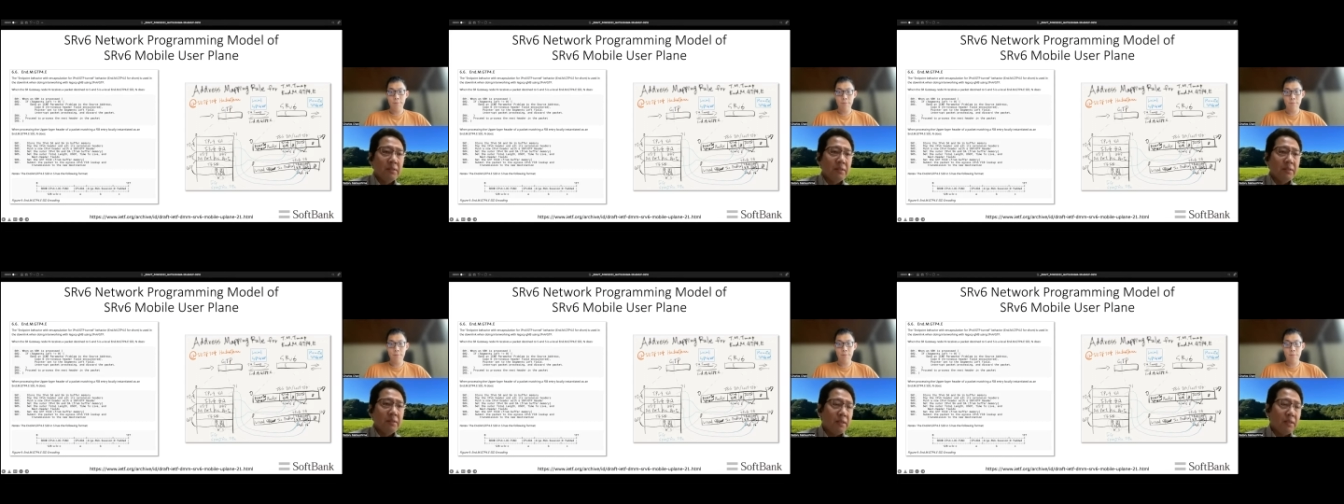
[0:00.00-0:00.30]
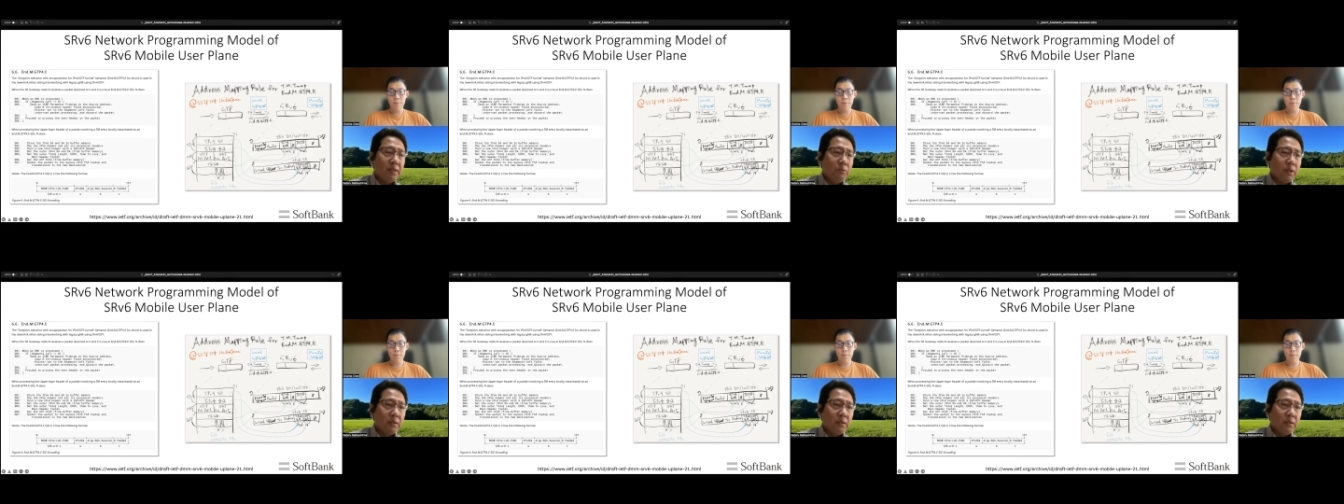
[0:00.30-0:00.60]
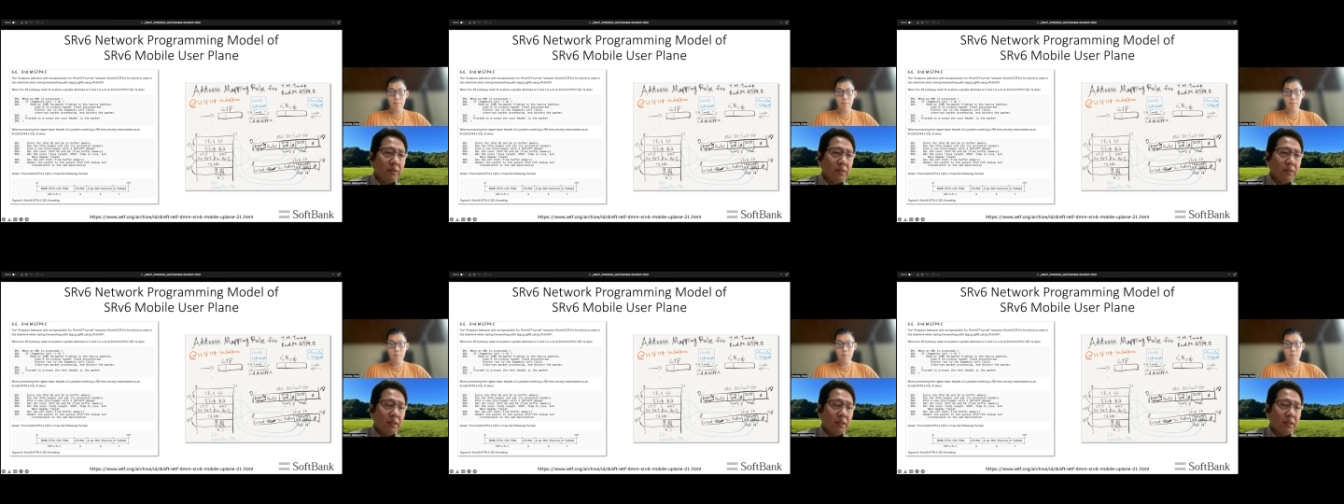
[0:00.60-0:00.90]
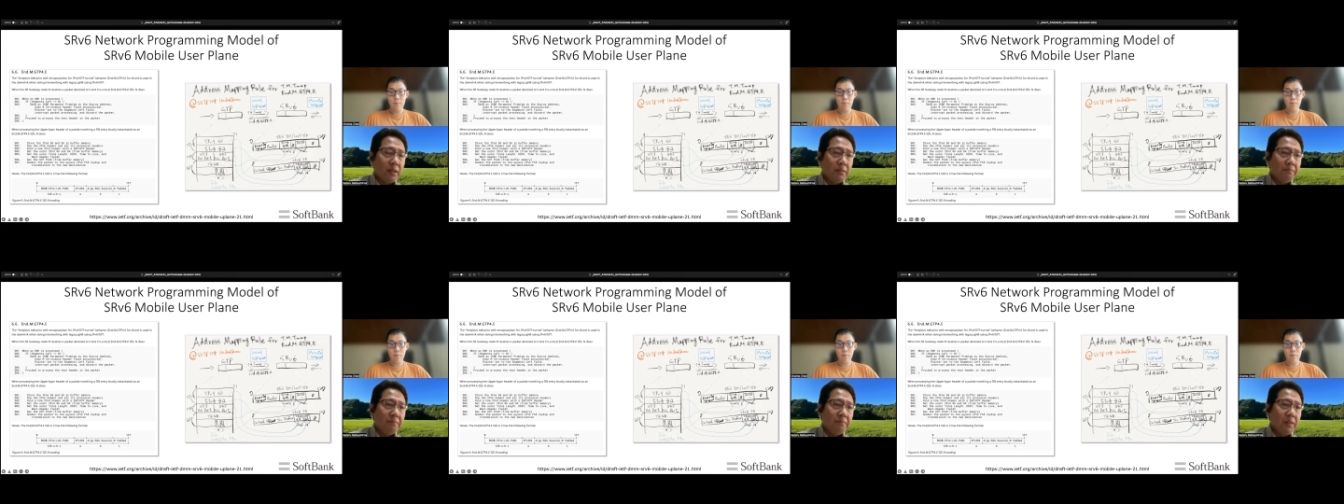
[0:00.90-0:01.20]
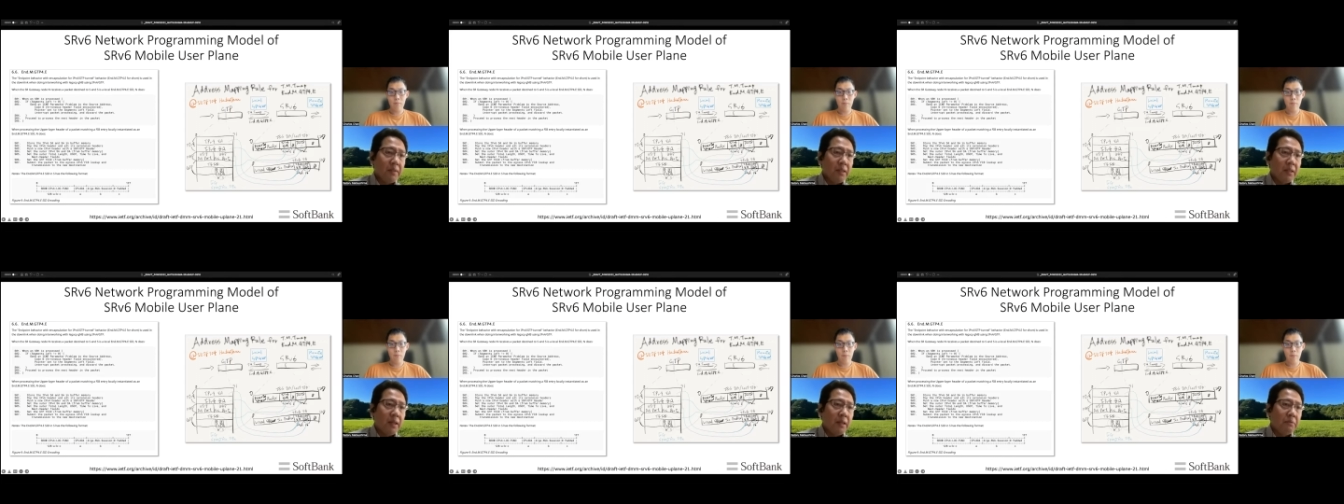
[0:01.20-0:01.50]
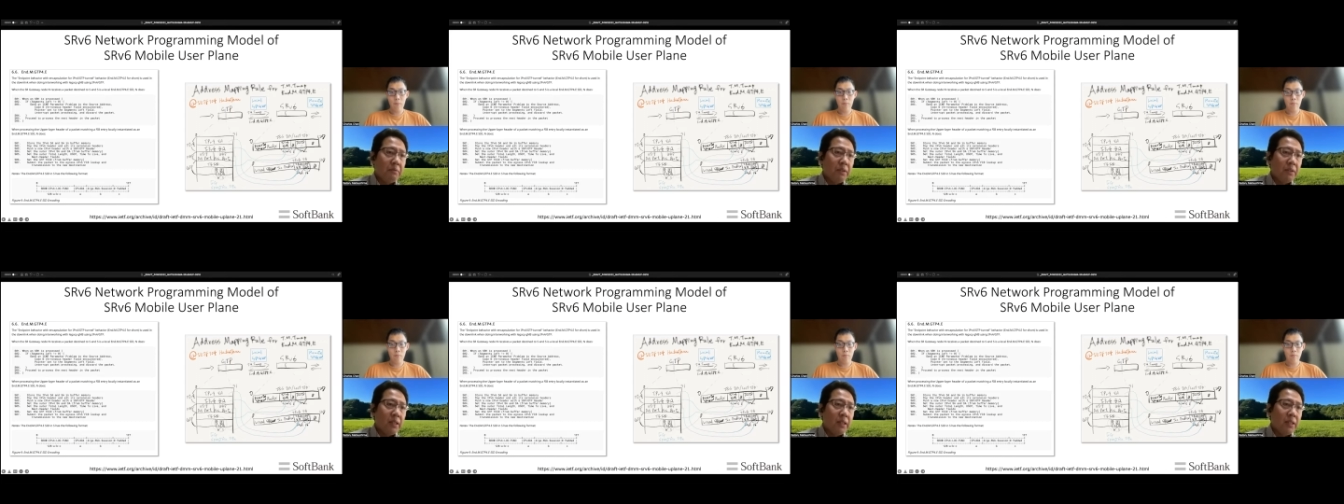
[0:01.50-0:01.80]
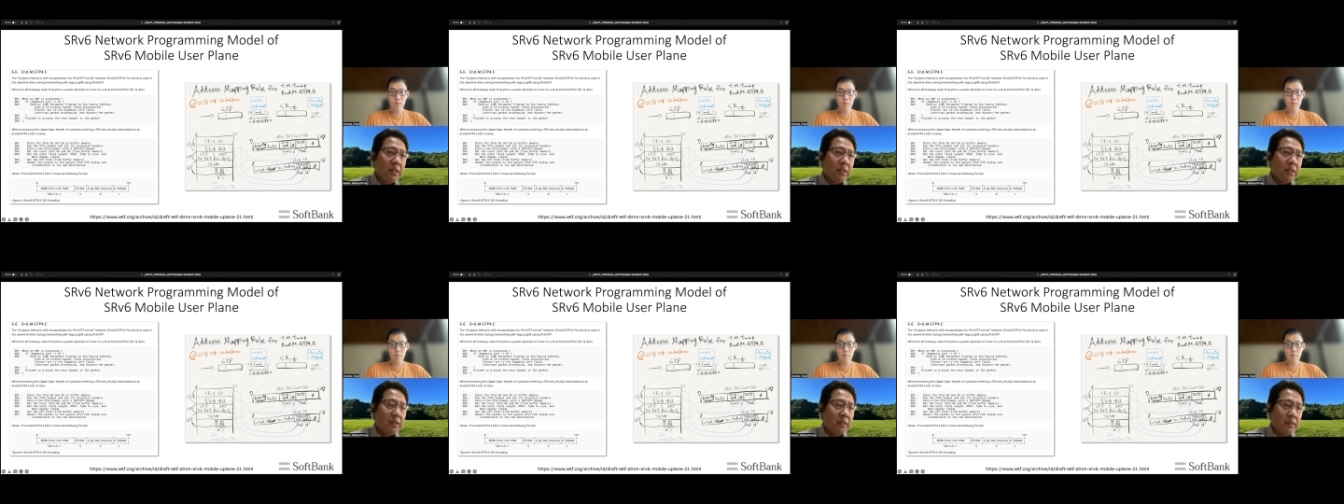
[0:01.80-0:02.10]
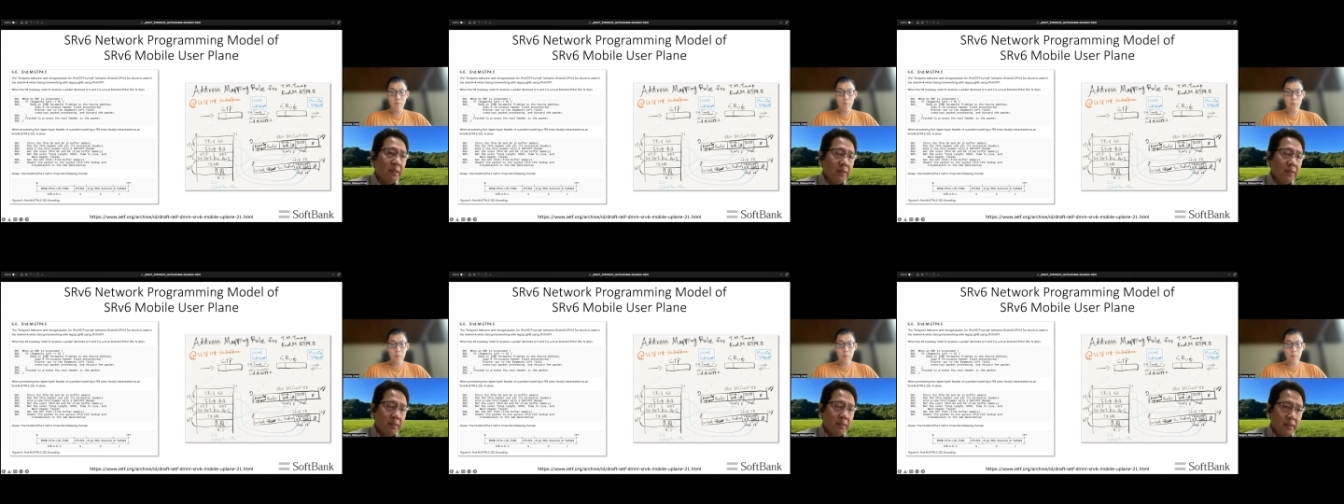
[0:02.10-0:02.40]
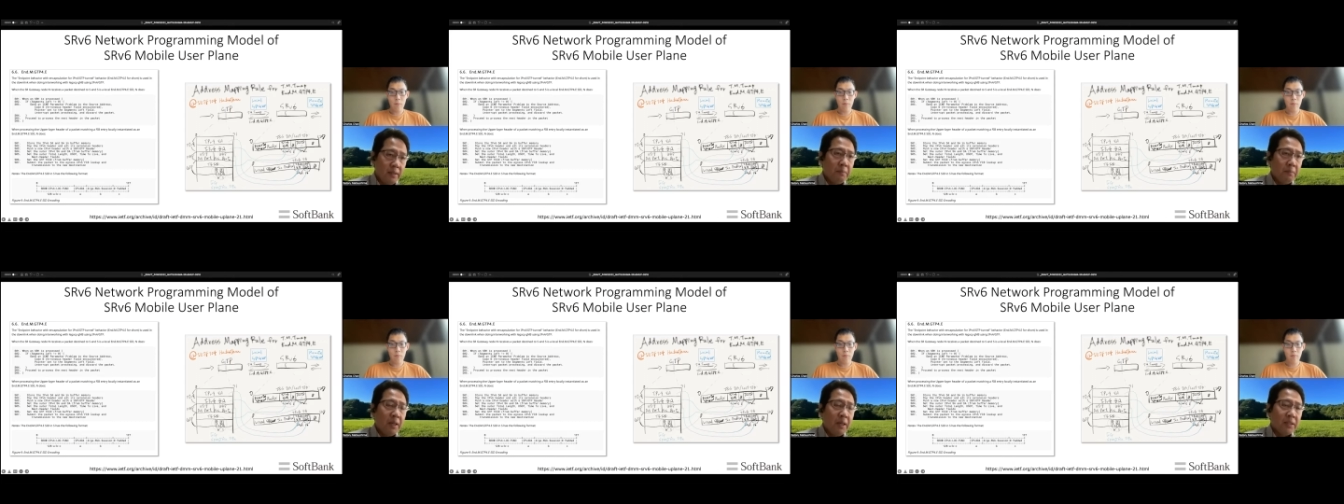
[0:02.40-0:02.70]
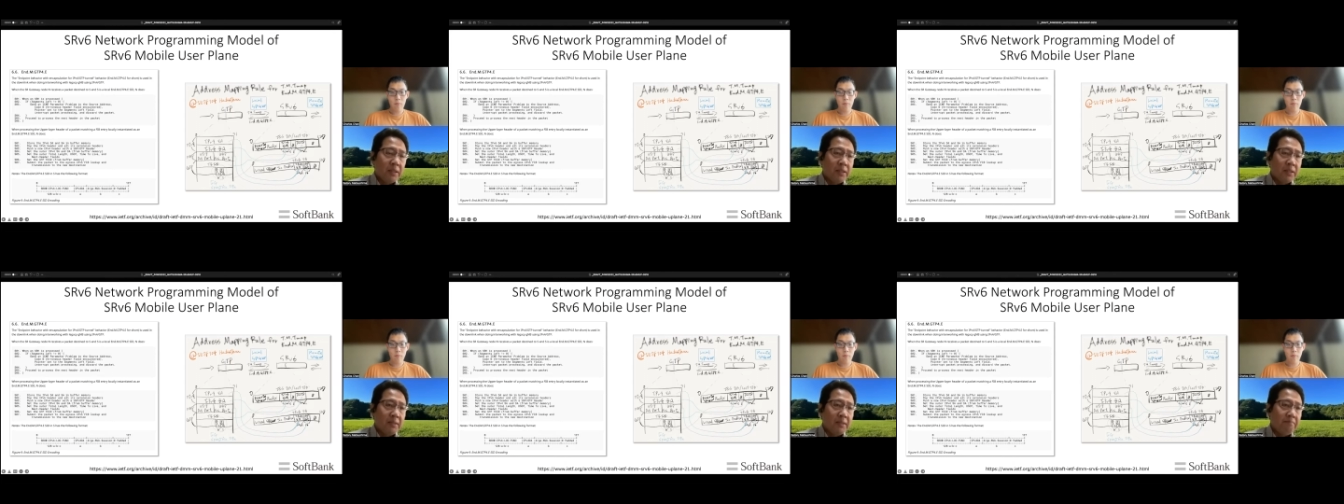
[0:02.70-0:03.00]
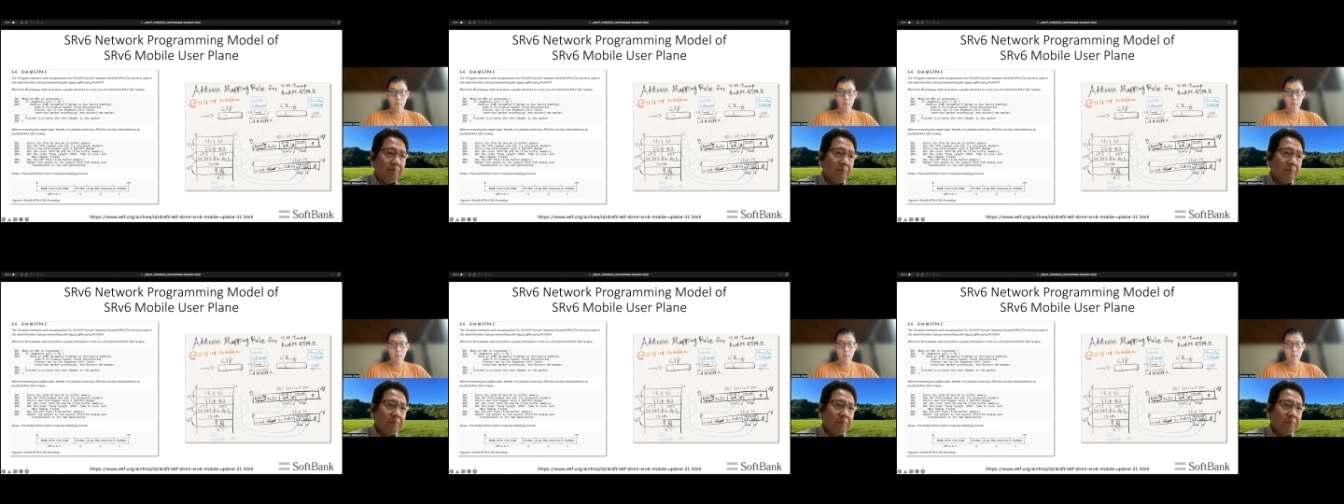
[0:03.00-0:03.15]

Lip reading: That's what we imagined